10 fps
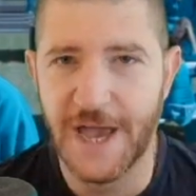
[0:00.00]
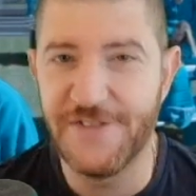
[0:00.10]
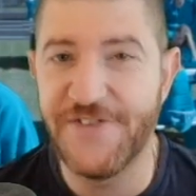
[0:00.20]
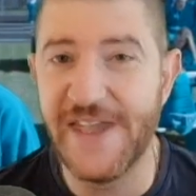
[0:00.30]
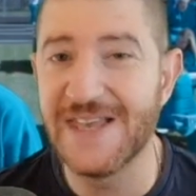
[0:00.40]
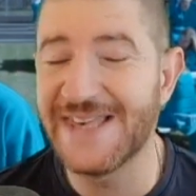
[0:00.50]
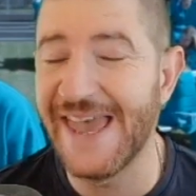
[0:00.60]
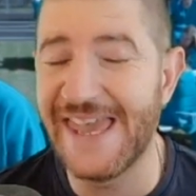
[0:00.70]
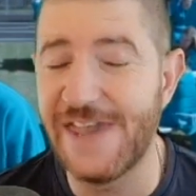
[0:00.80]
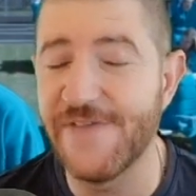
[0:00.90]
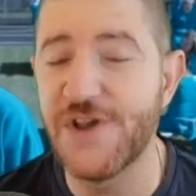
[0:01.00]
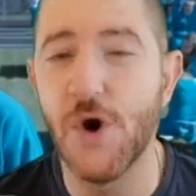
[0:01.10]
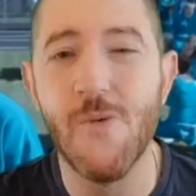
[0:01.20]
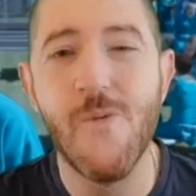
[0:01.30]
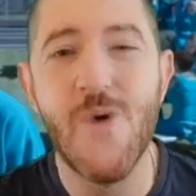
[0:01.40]
And things get
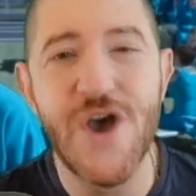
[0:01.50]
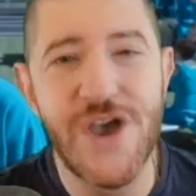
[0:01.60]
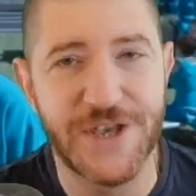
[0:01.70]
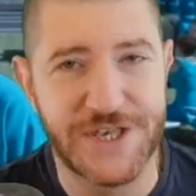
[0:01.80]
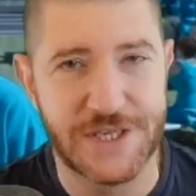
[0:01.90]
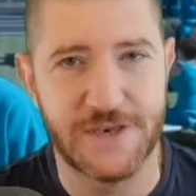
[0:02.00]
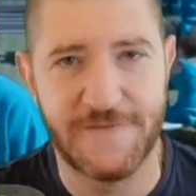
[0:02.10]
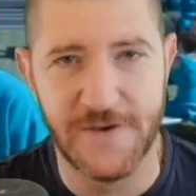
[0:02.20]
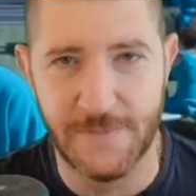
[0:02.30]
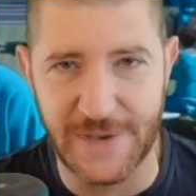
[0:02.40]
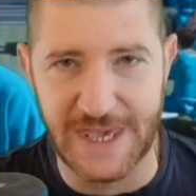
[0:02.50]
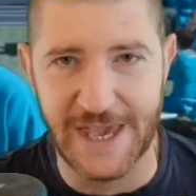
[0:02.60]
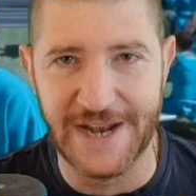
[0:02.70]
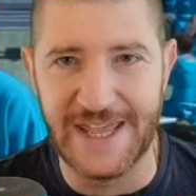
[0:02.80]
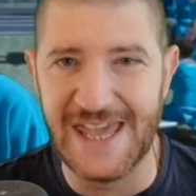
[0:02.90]
even worse for Bee and